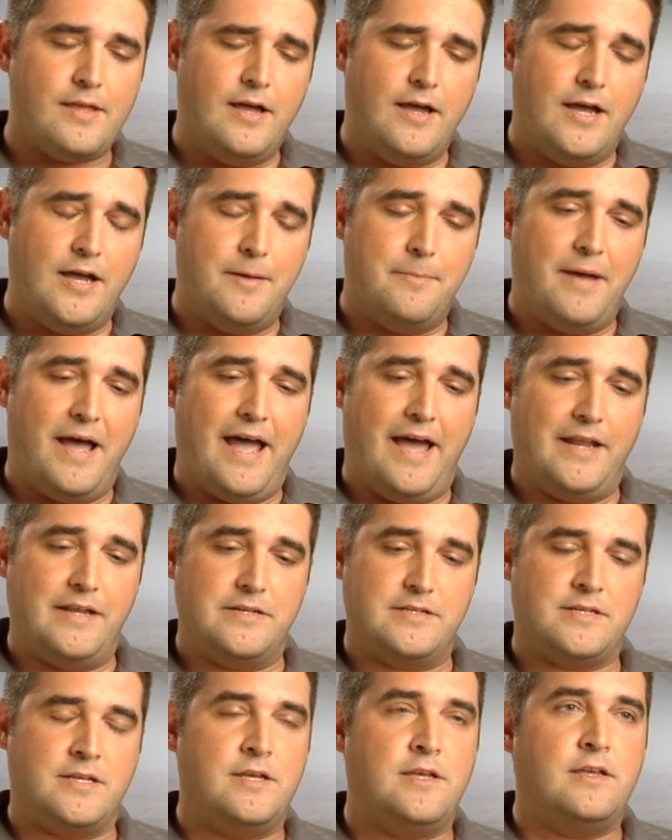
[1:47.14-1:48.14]
um,
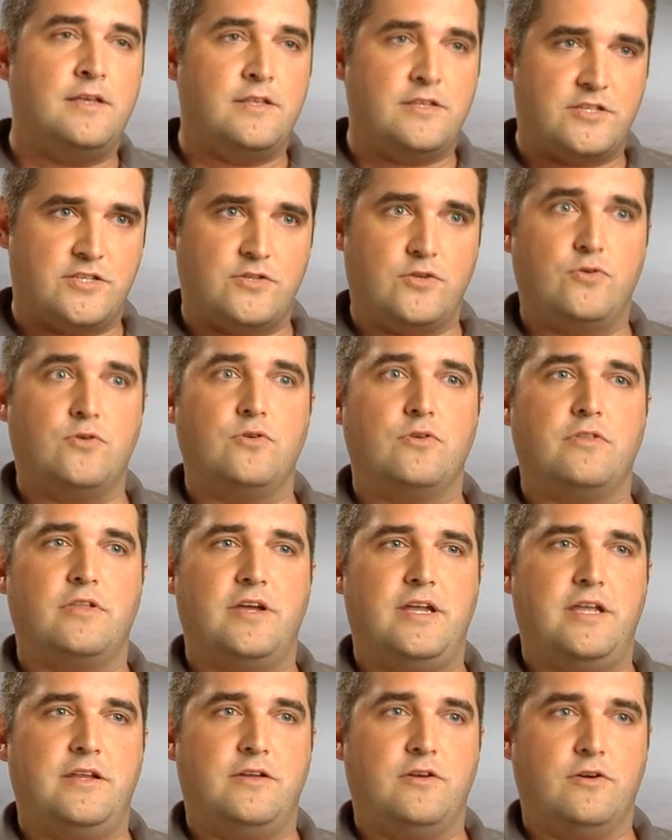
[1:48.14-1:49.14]
and saw
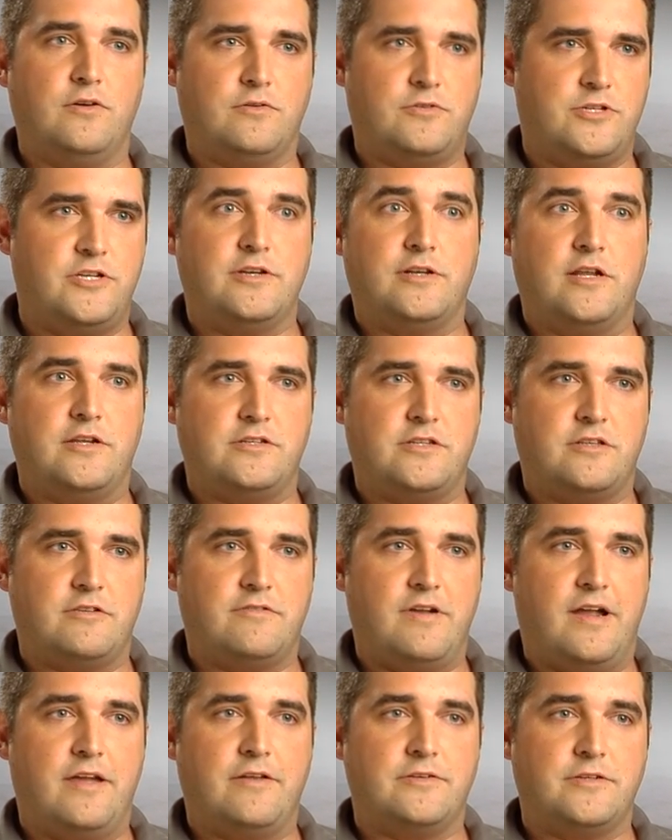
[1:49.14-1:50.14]
that he'd got too close to the
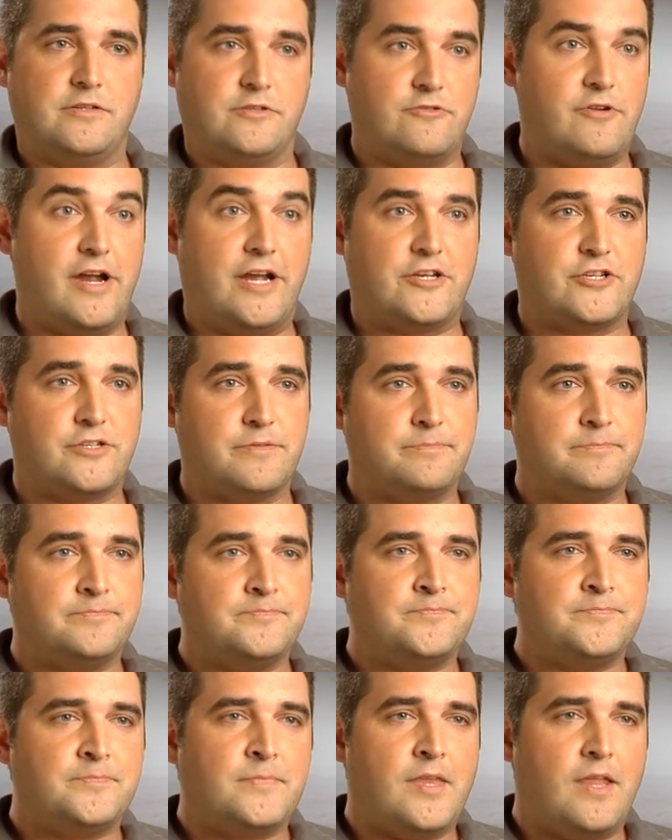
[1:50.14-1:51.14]
ground and crashed.
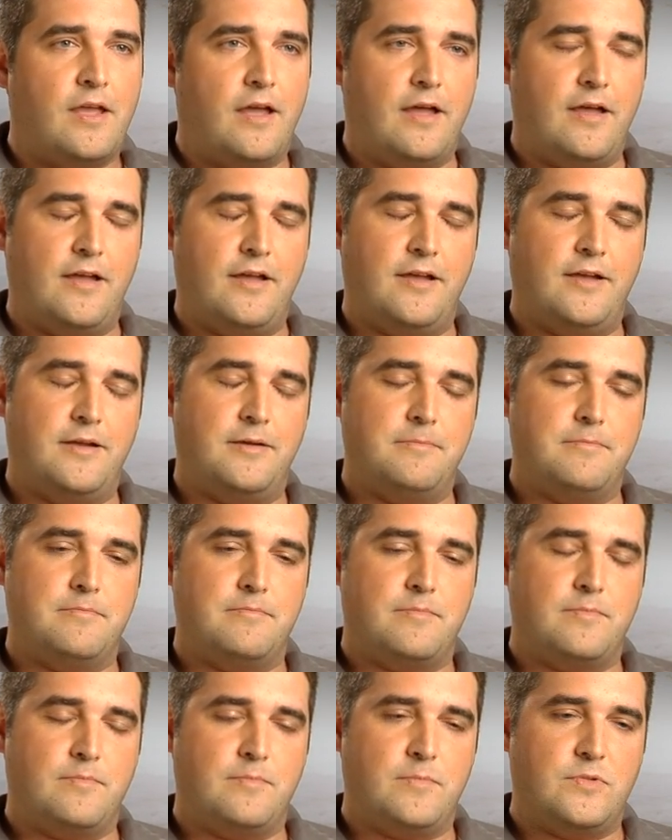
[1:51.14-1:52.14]

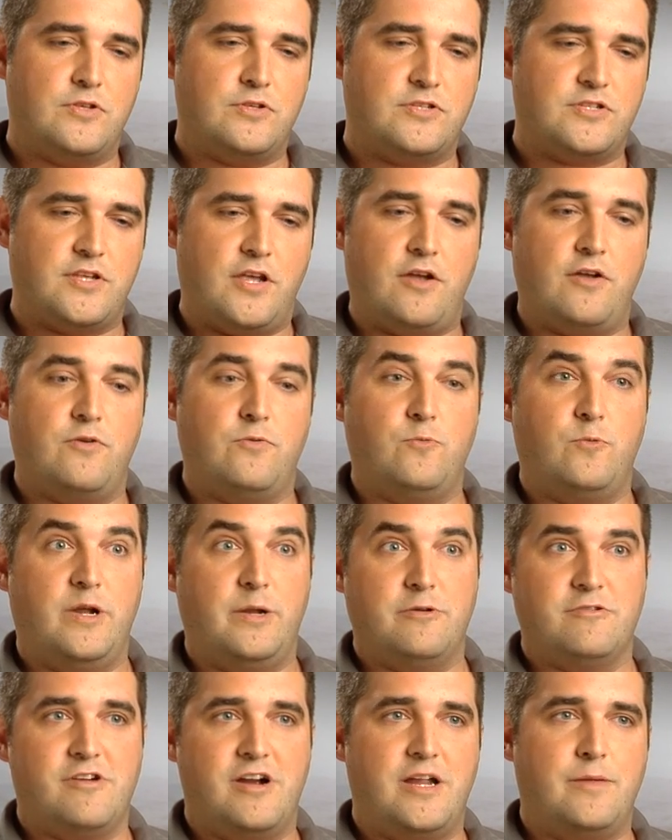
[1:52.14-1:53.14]
Um, so
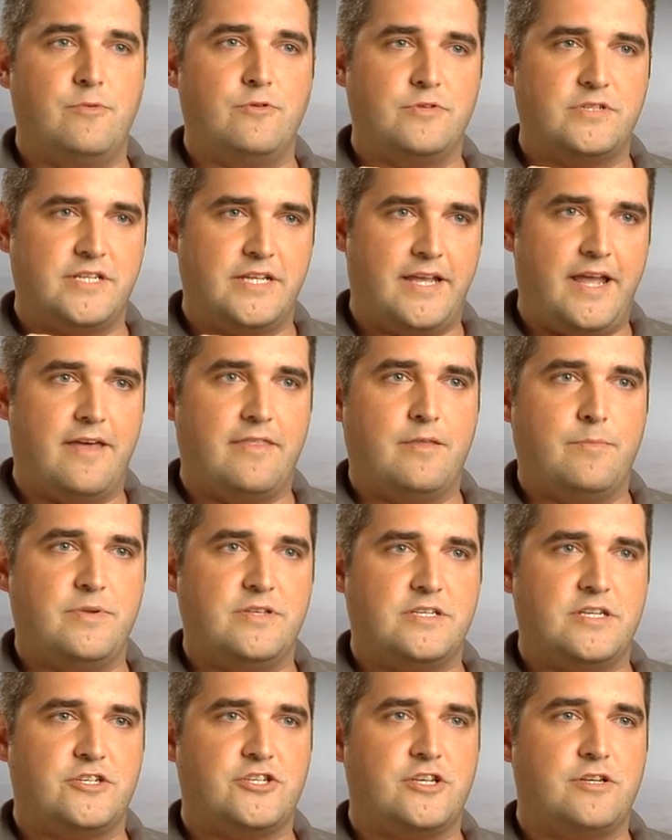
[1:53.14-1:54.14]
we were able to get the
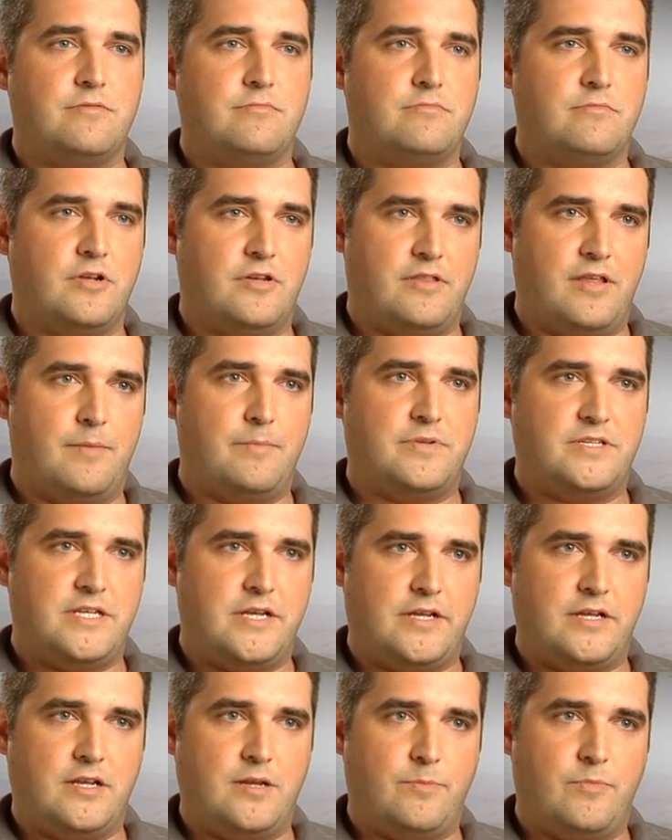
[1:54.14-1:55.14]
position at that
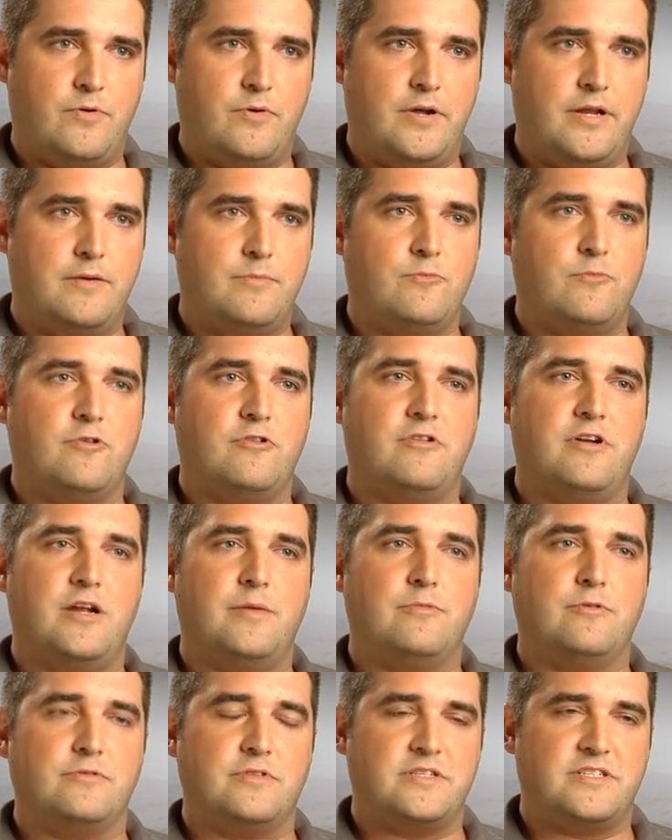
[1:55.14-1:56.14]
particular point. We were
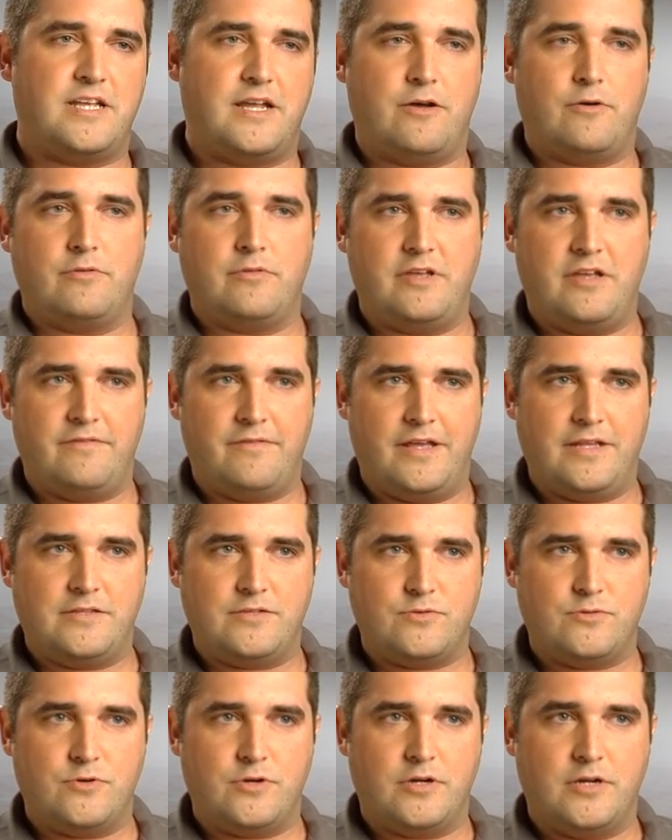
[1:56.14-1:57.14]
able to tell the
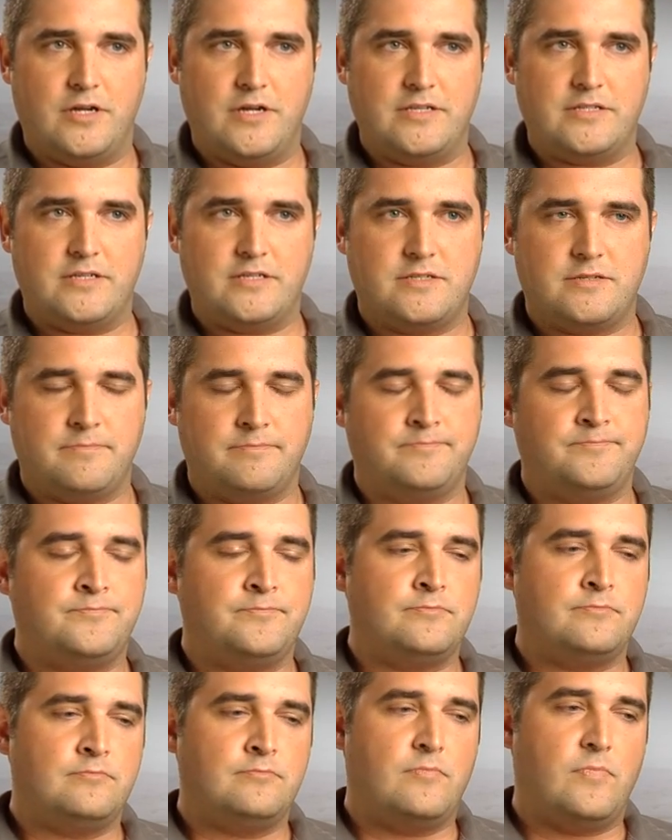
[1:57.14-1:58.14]
event organisers.
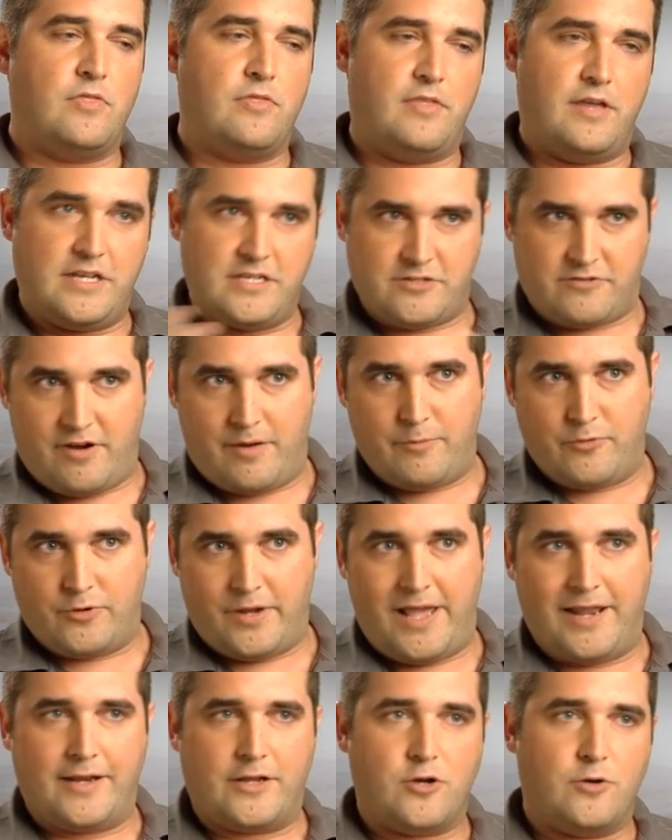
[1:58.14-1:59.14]
They scrambled
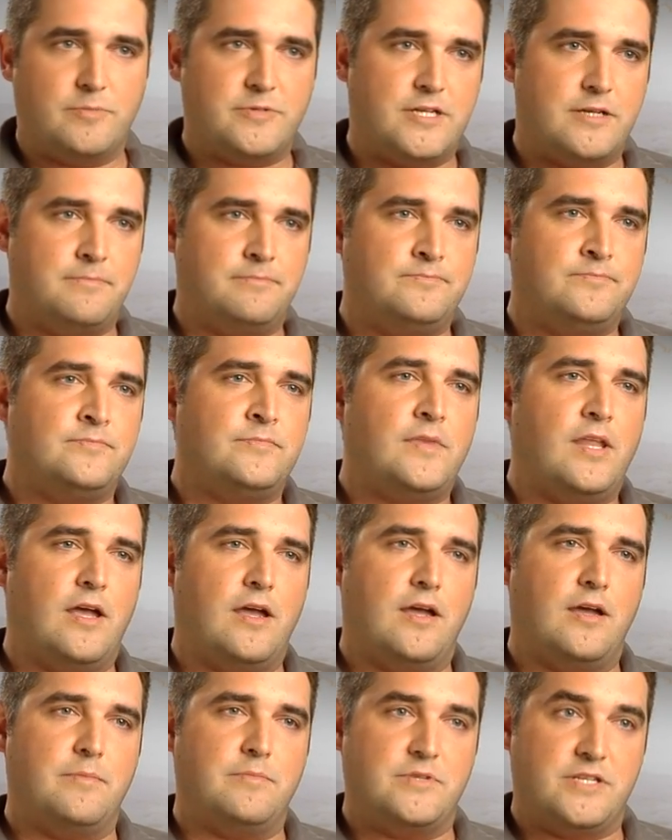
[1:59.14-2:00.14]
a helicopter
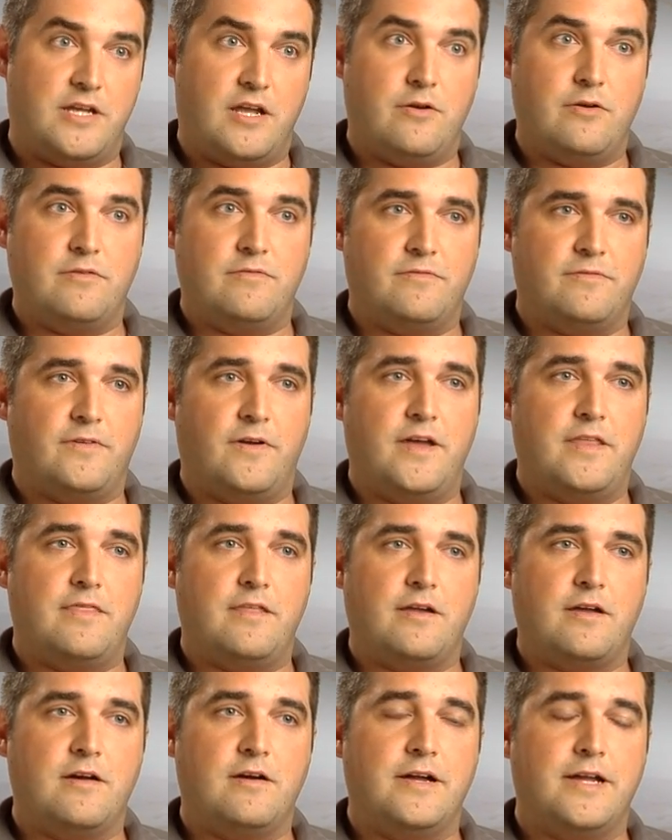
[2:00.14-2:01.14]
um, to go and find
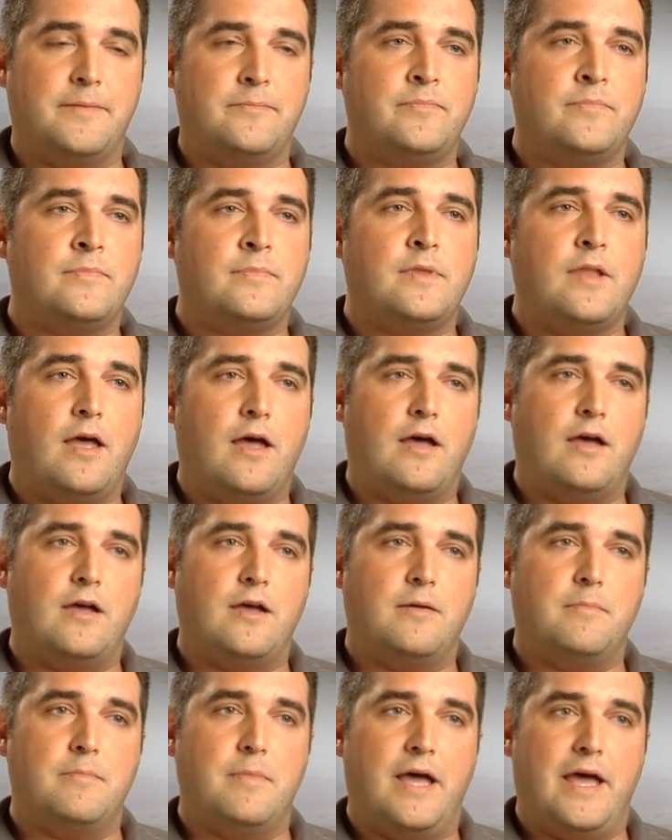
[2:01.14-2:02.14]
the guy.
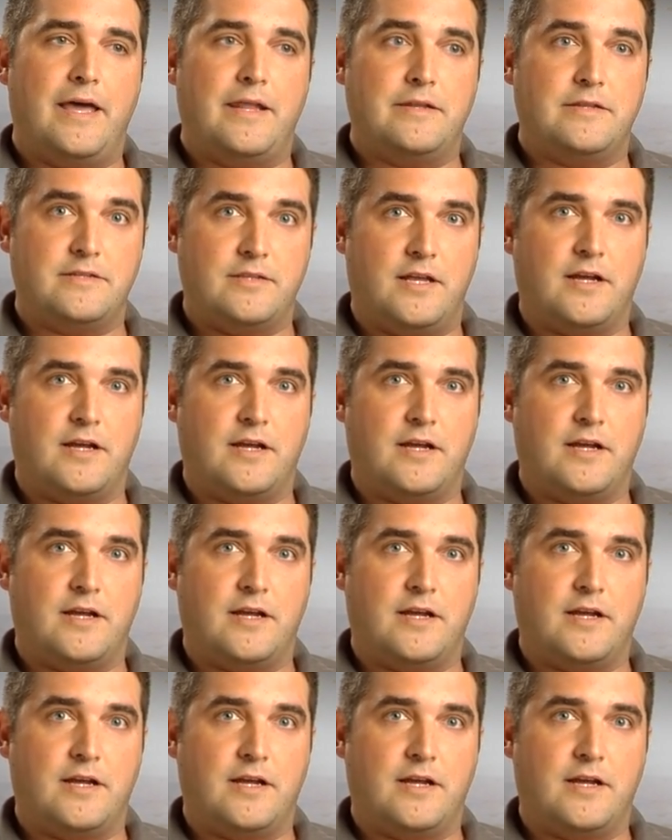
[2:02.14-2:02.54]
Um, and